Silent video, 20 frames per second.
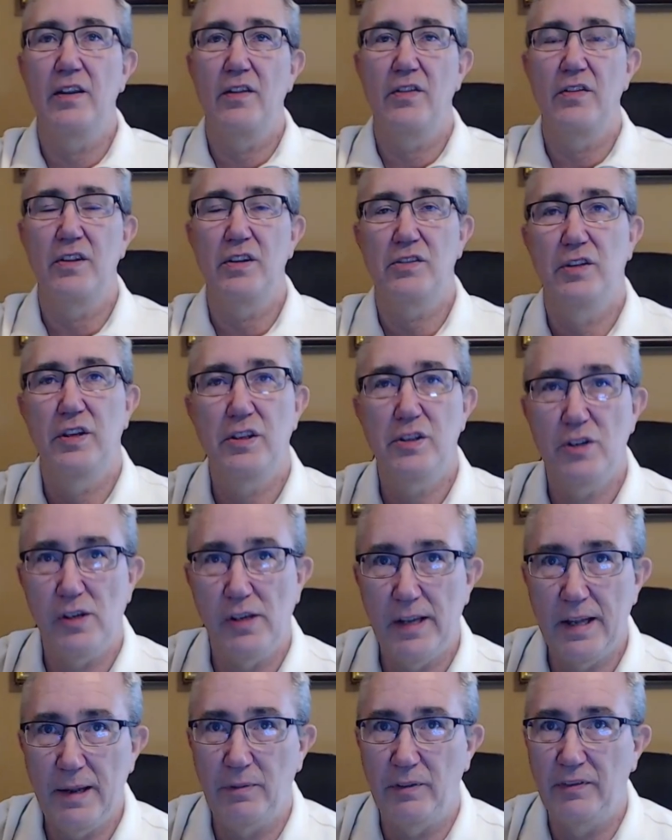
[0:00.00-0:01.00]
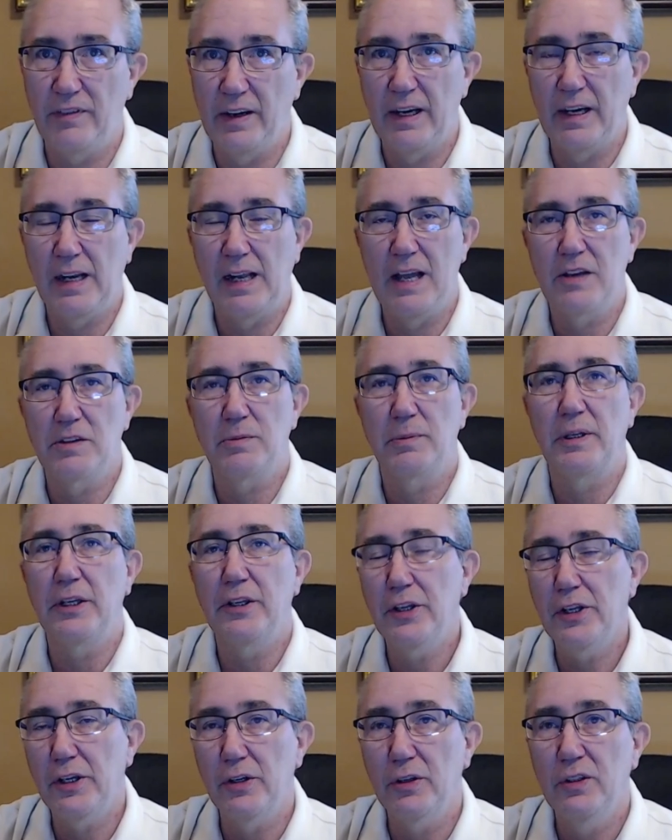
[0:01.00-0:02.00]
this digital amplifier allows me to
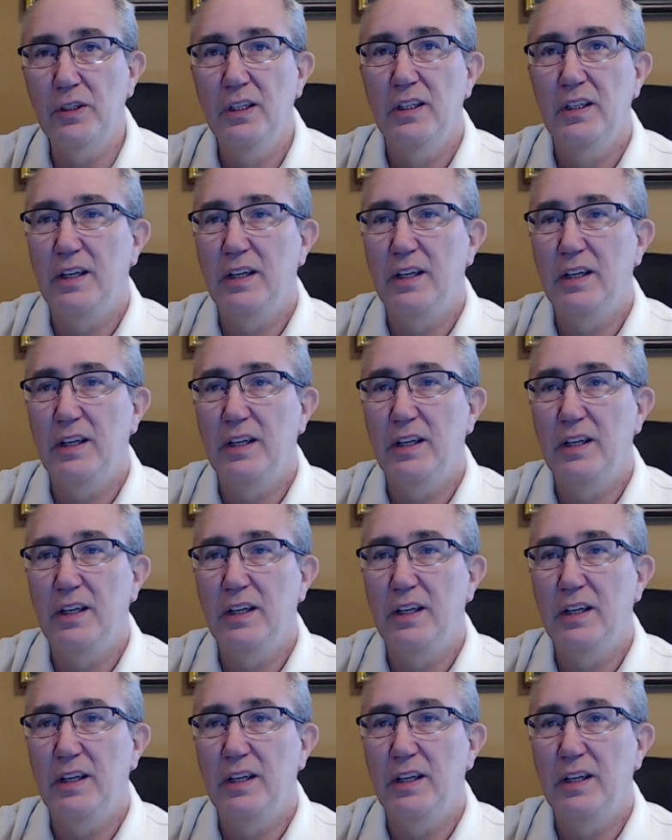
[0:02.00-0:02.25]
do